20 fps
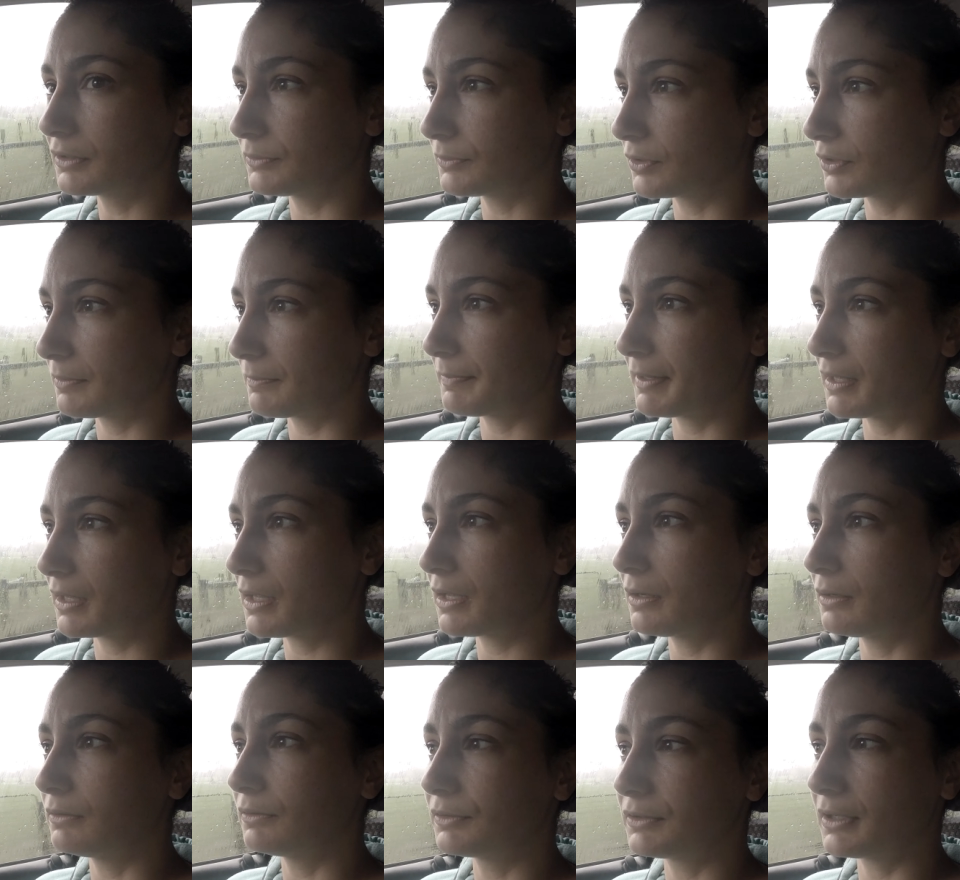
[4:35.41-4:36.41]
Got a Big
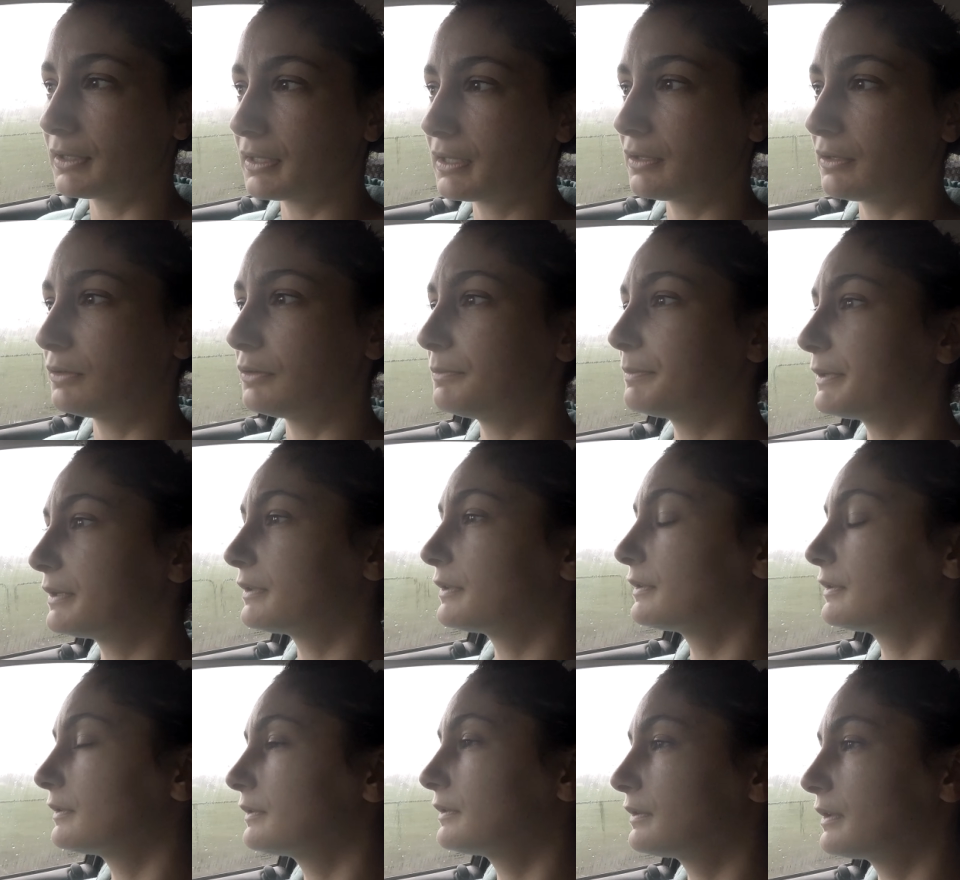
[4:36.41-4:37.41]
Hill, Dirt Hill, but
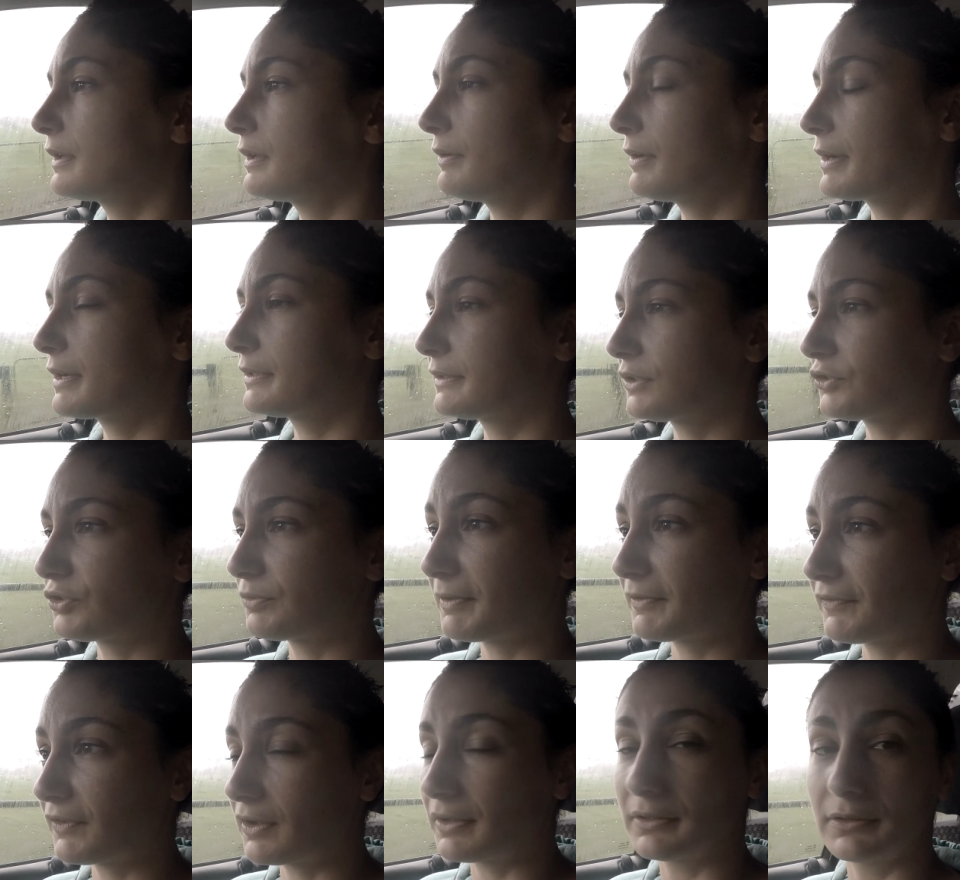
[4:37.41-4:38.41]
he reckons I should be
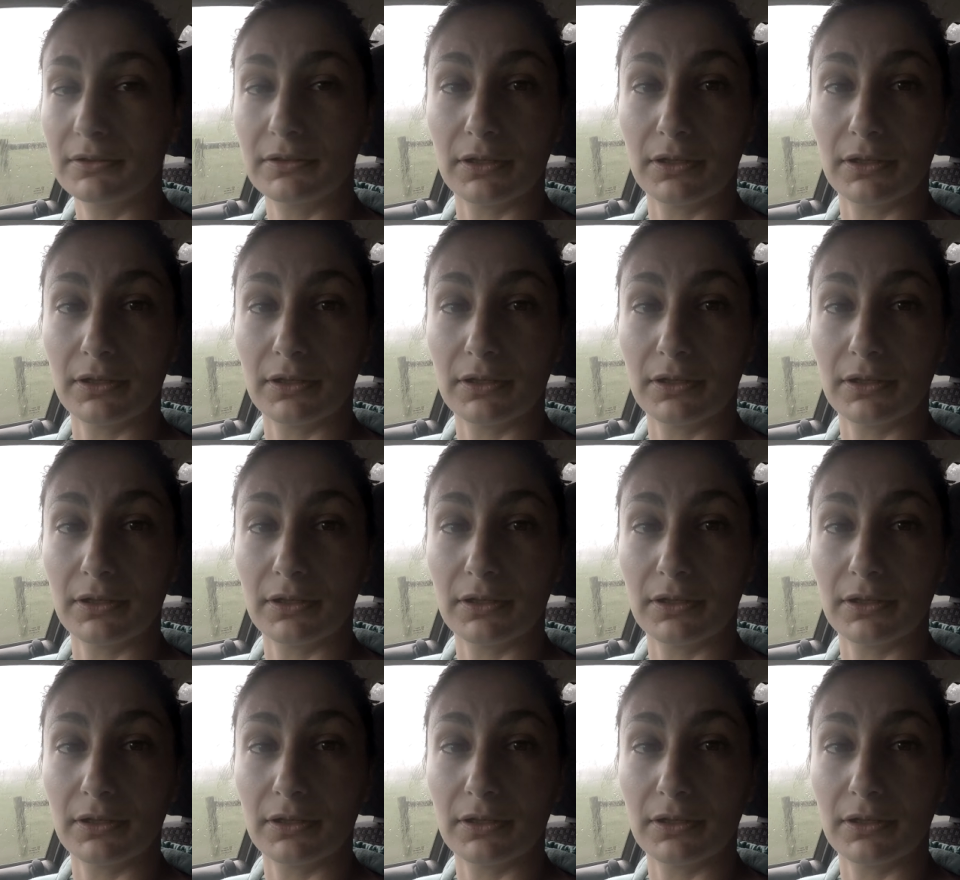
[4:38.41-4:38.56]
fine.